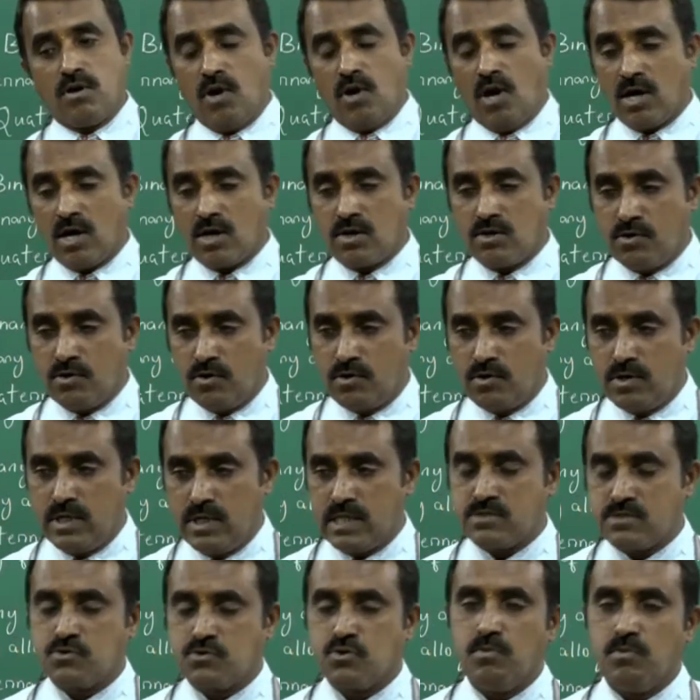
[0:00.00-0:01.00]
not
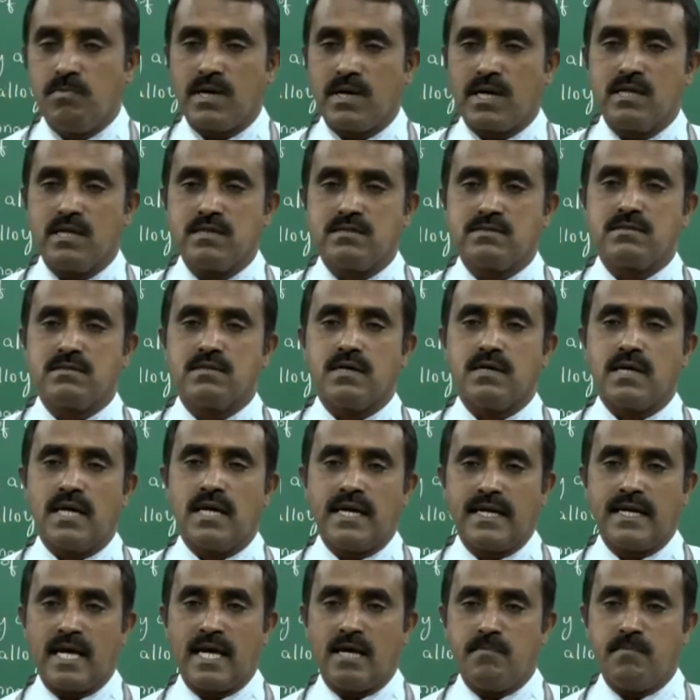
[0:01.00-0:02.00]
just two metals,
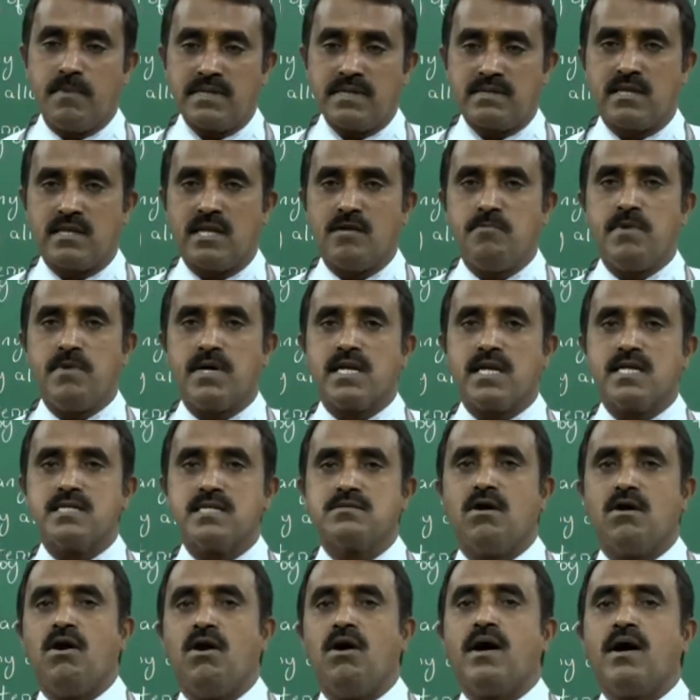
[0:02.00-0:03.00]
it can be three metals
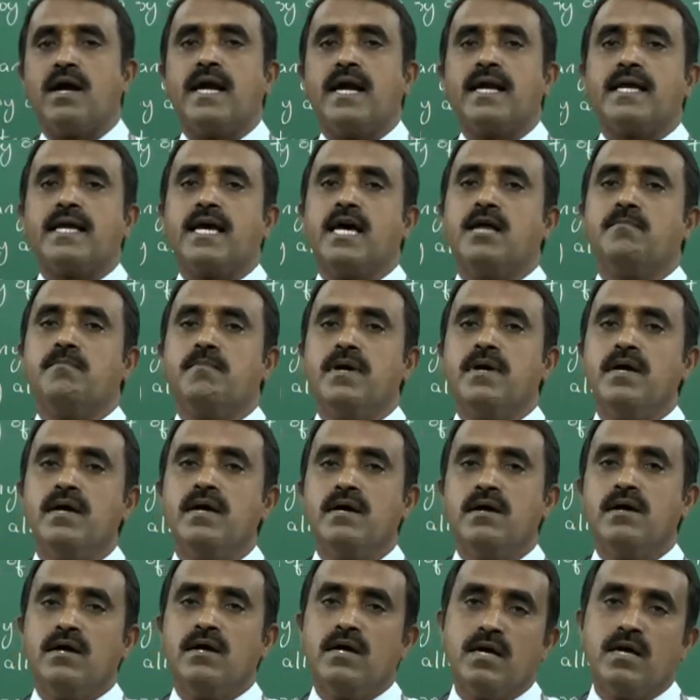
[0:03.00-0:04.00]
or it can be
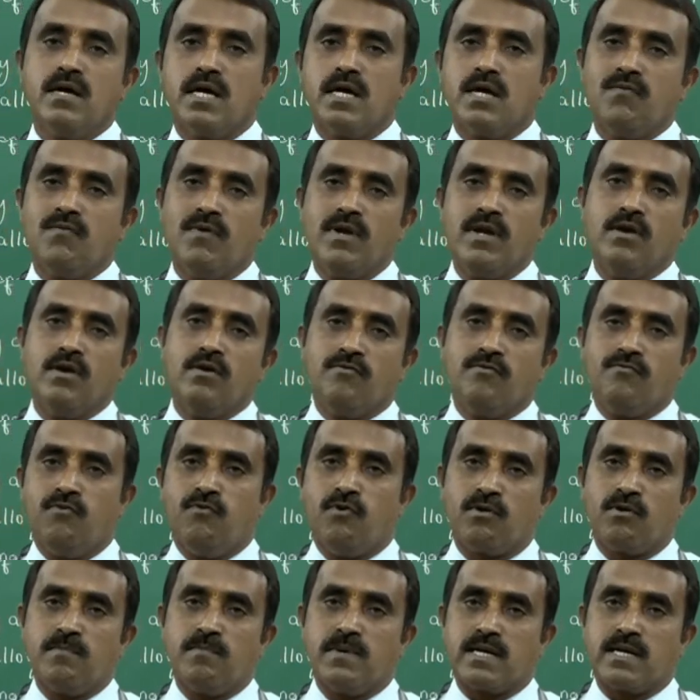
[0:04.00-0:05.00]
even
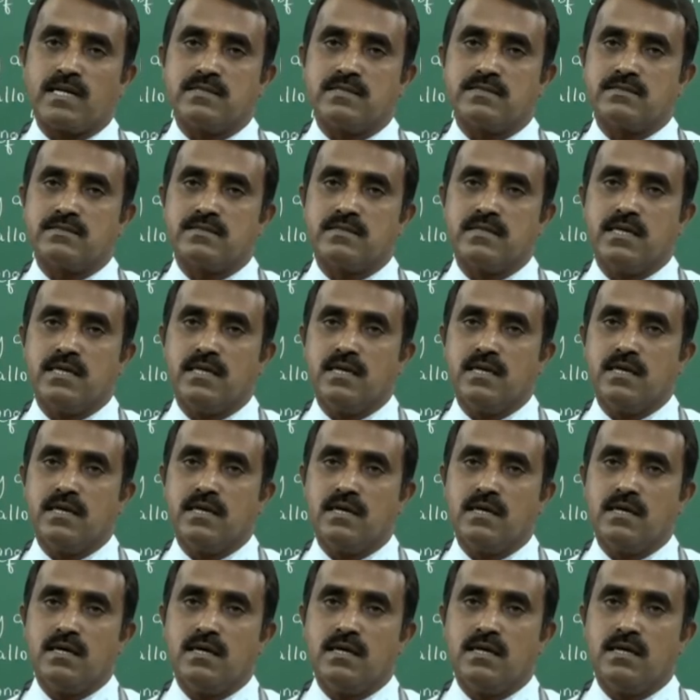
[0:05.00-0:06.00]
four metals.
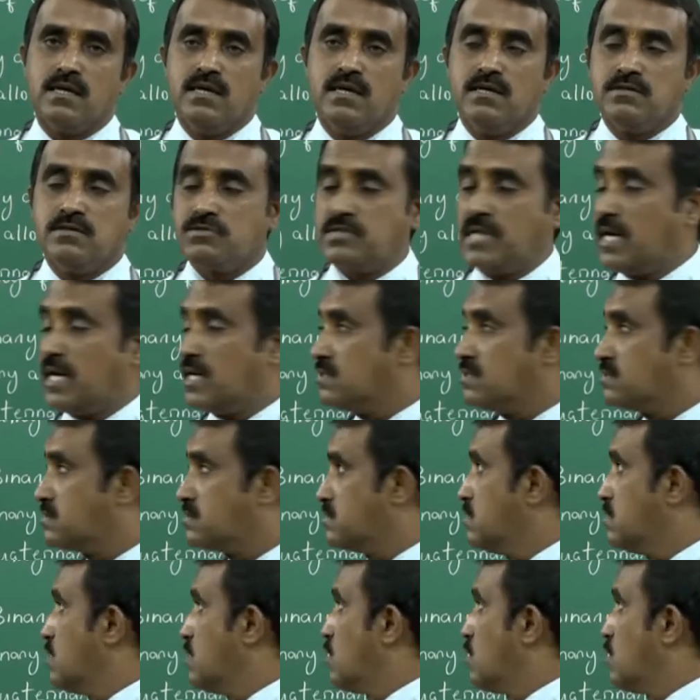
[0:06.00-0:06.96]
So that is